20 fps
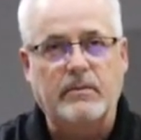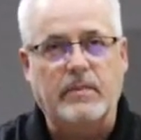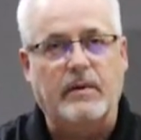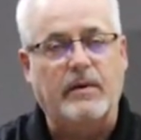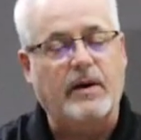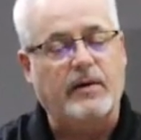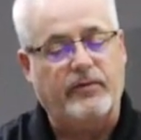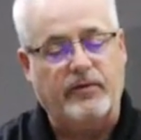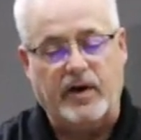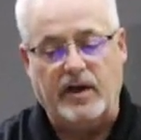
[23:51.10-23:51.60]
But
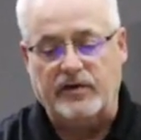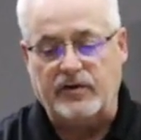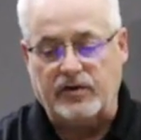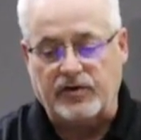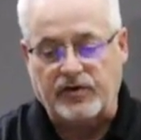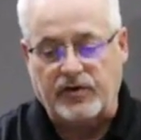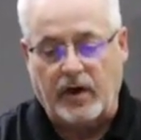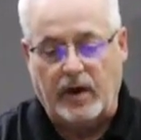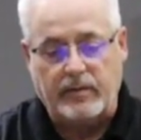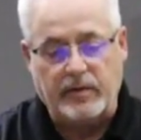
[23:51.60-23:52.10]
my friends, the
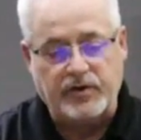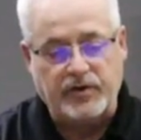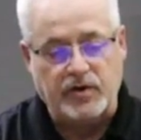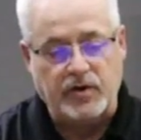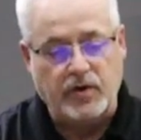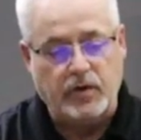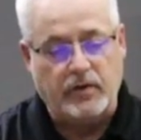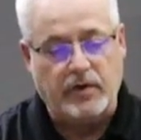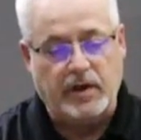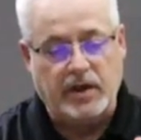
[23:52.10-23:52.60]
psalmist
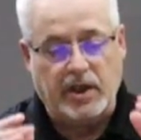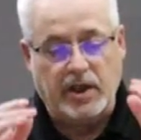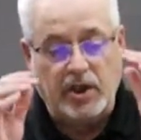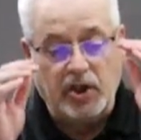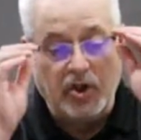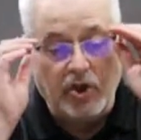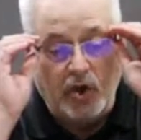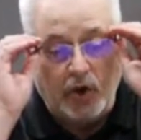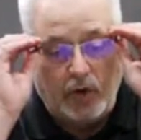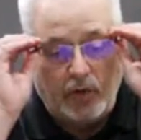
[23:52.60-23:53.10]
knew that
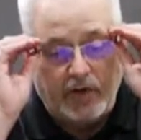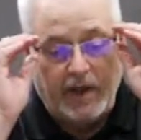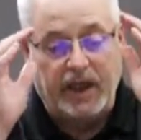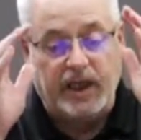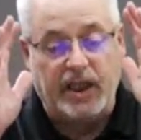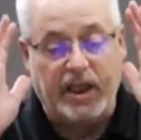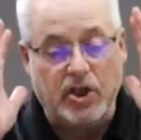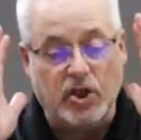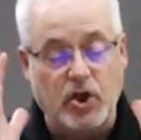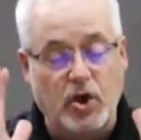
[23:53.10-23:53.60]
he knew
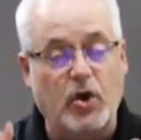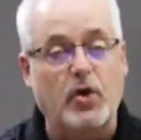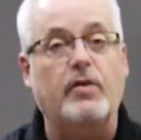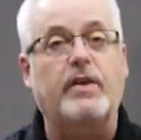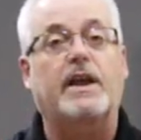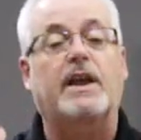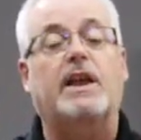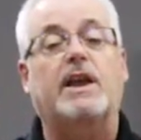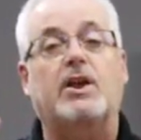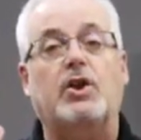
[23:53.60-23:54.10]
that he knew
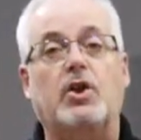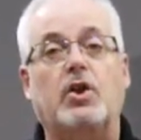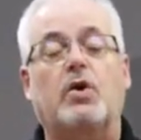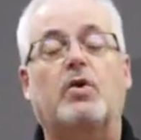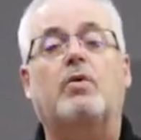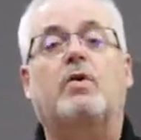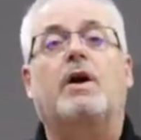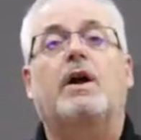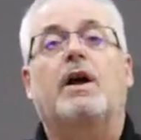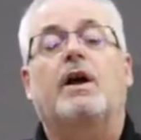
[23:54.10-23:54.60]
that he
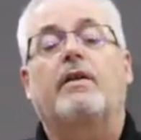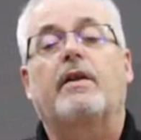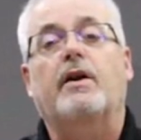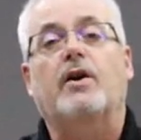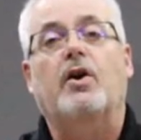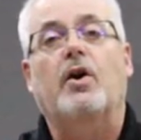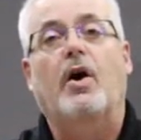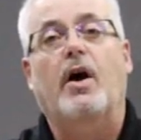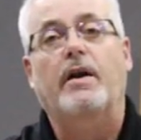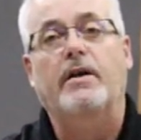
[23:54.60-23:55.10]
knew
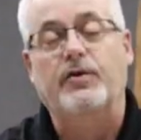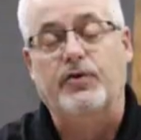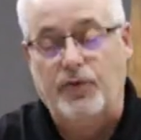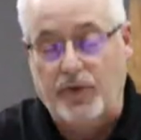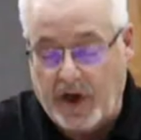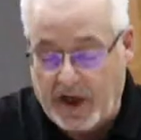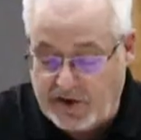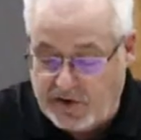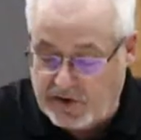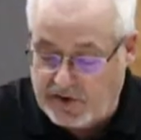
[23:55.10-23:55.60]
that God is
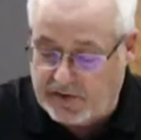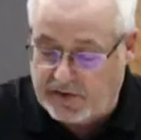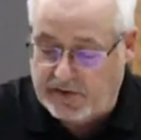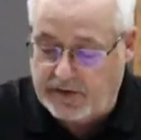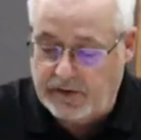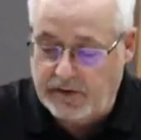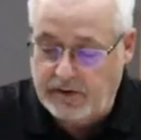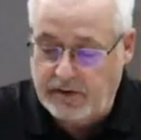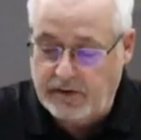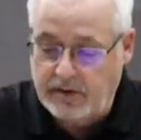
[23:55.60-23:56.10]

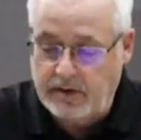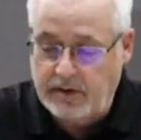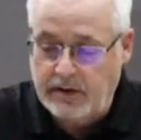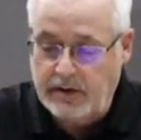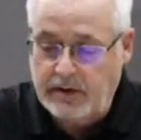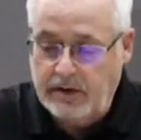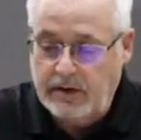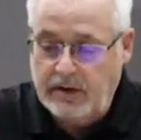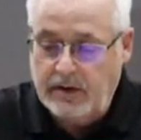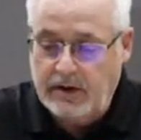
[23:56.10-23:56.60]
righteous,
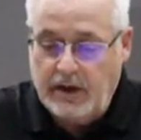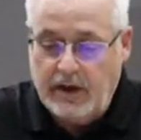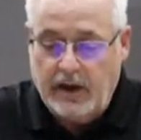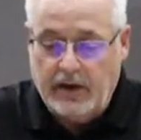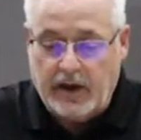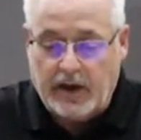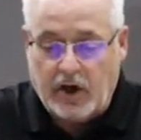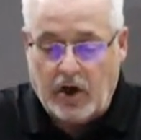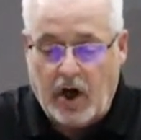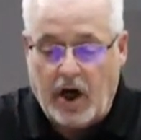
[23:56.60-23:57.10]

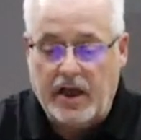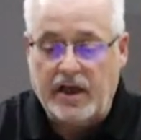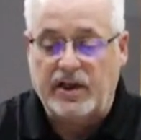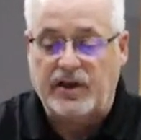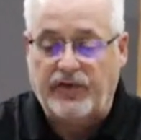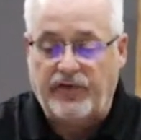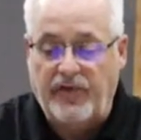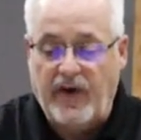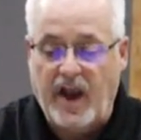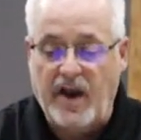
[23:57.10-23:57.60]
that God
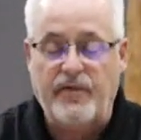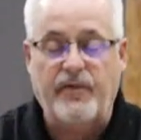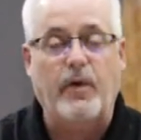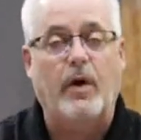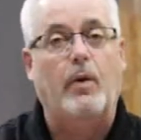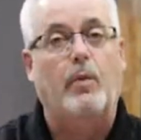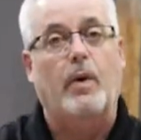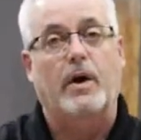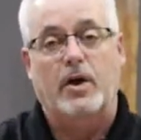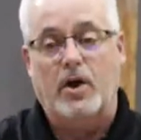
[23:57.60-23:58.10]
is
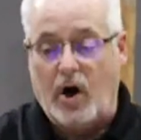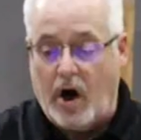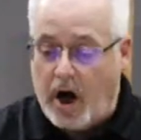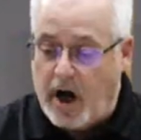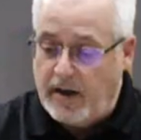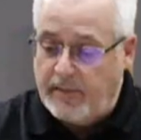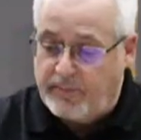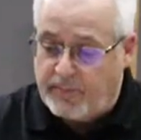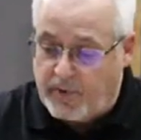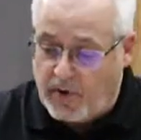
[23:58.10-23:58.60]
faithful, and what
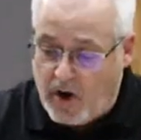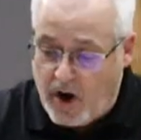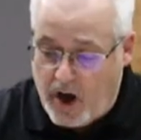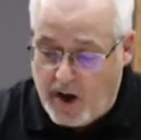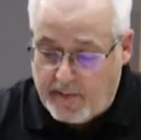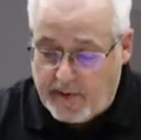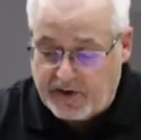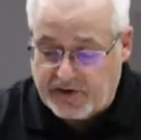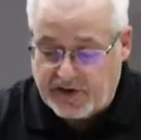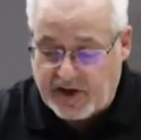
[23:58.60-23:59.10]
God
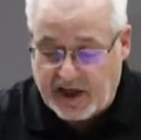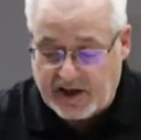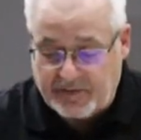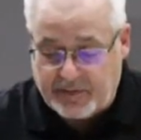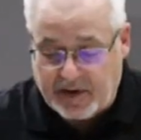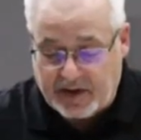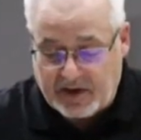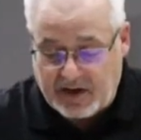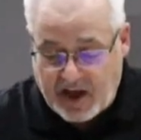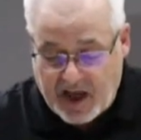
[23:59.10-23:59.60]
promised has
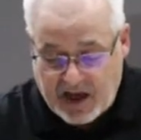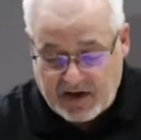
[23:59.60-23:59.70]
been